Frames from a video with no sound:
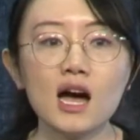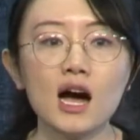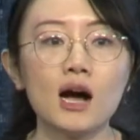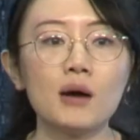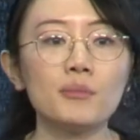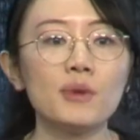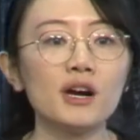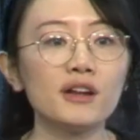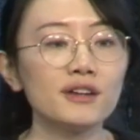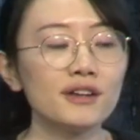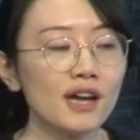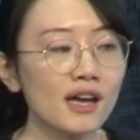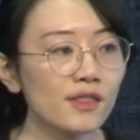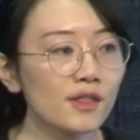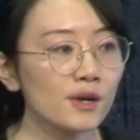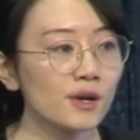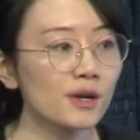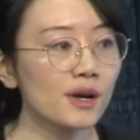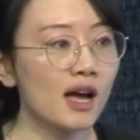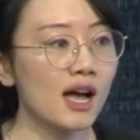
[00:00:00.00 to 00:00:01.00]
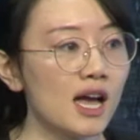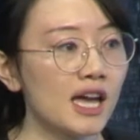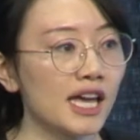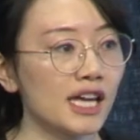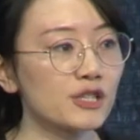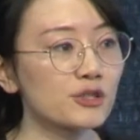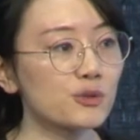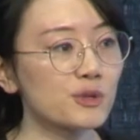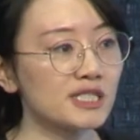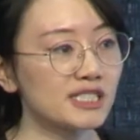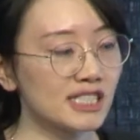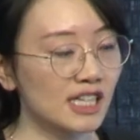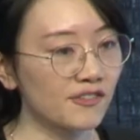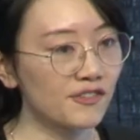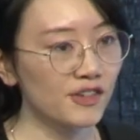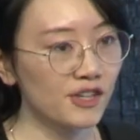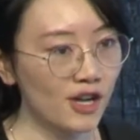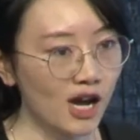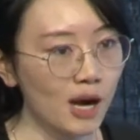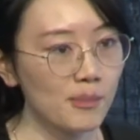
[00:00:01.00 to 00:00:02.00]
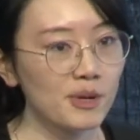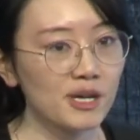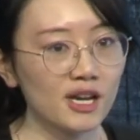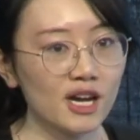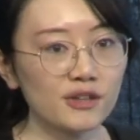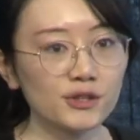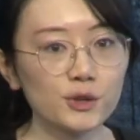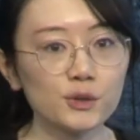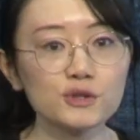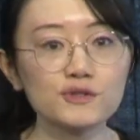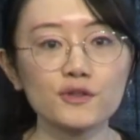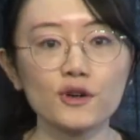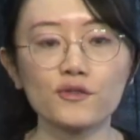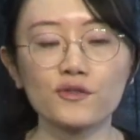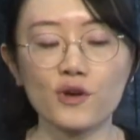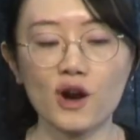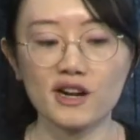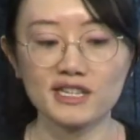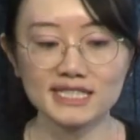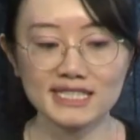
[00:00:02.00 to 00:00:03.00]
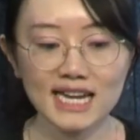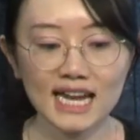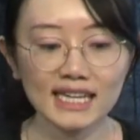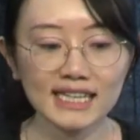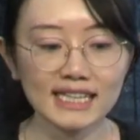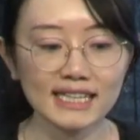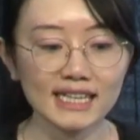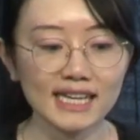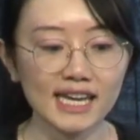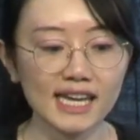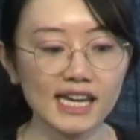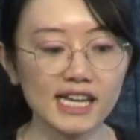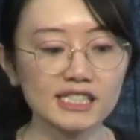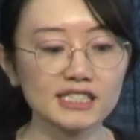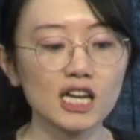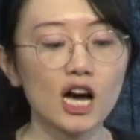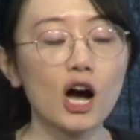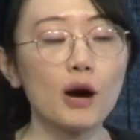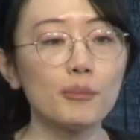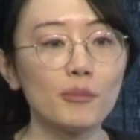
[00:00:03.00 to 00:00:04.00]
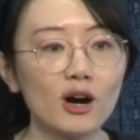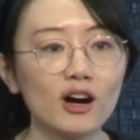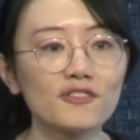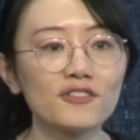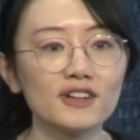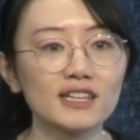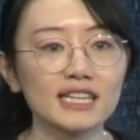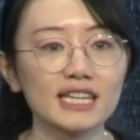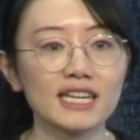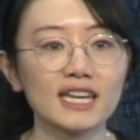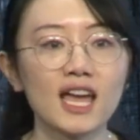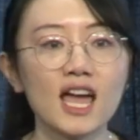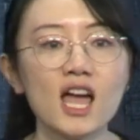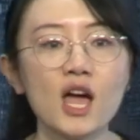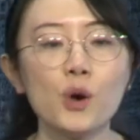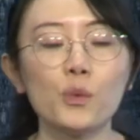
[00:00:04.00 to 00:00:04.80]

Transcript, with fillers: Another interesting phenomenon useful for our study is homophily,